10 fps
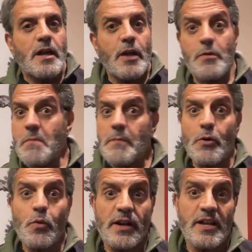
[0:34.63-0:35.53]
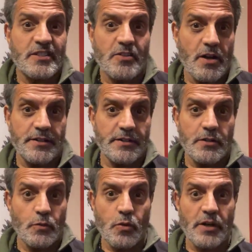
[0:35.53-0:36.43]
I remember when I started
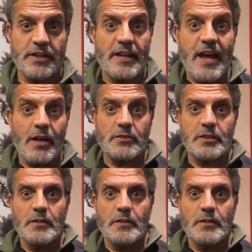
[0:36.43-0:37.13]
working out,